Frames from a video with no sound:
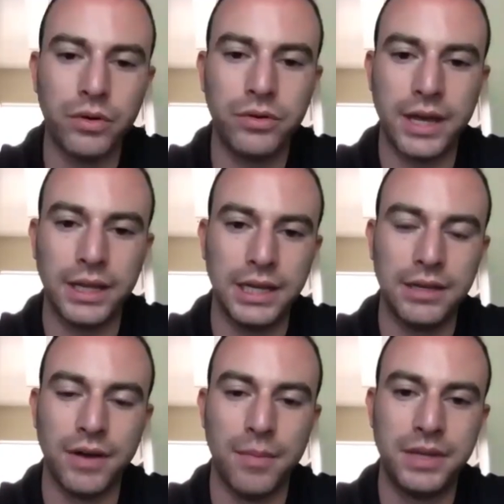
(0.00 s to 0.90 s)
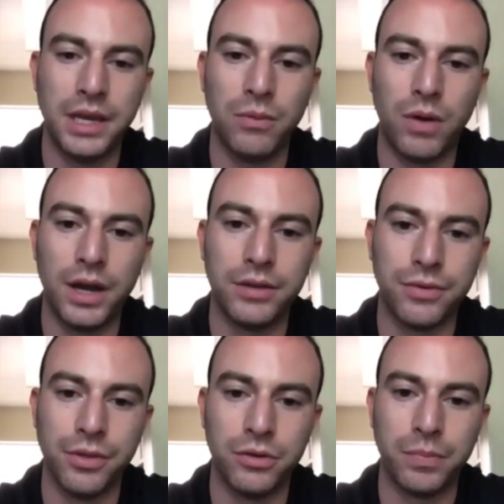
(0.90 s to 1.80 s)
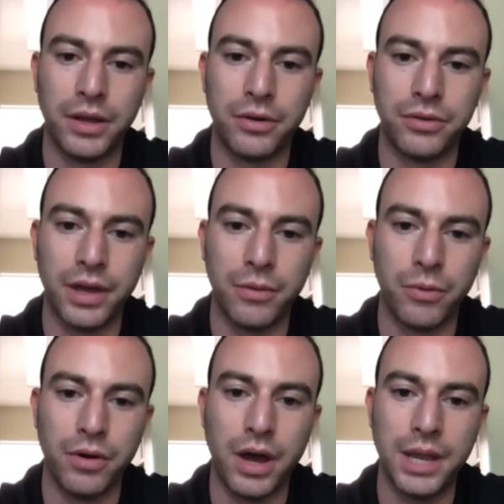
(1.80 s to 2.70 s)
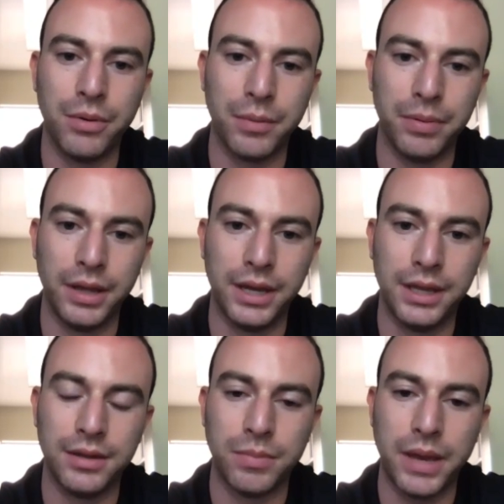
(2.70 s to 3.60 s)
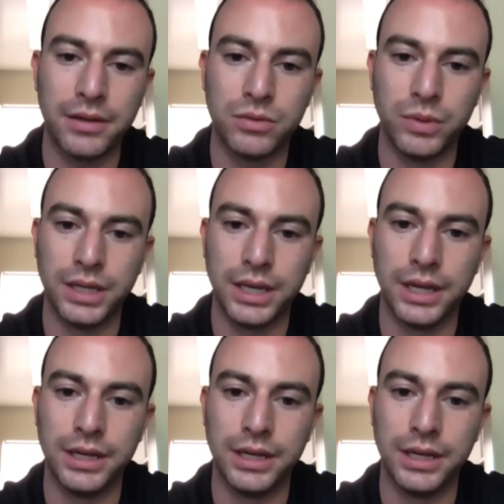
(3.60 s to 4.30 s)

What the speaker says: that leave update-wise for those players that were not able to play this past weekend?